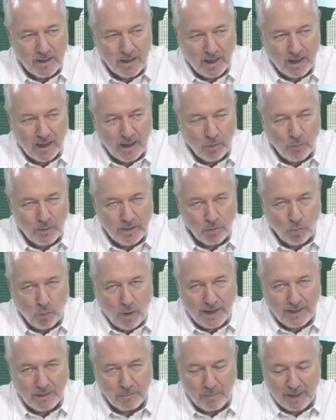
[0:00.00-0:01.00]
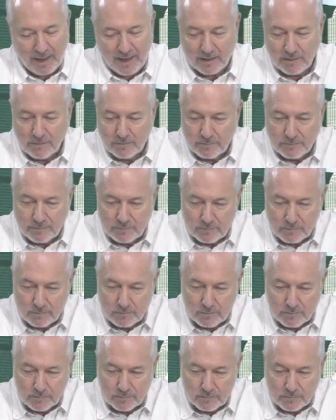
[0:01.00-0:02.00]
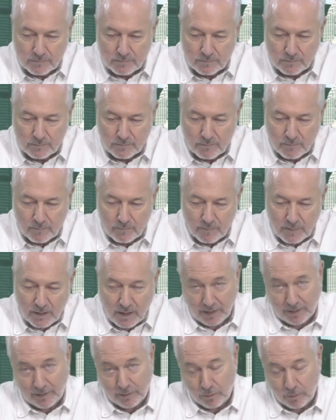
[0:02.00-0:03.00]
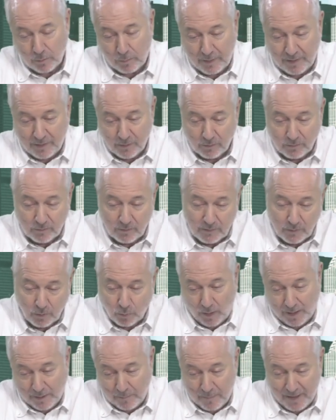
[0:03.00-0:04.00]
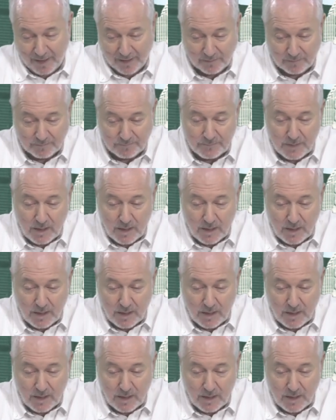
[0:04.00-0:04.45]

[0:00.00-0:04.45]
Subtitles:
When the white man, el europeo, the white man,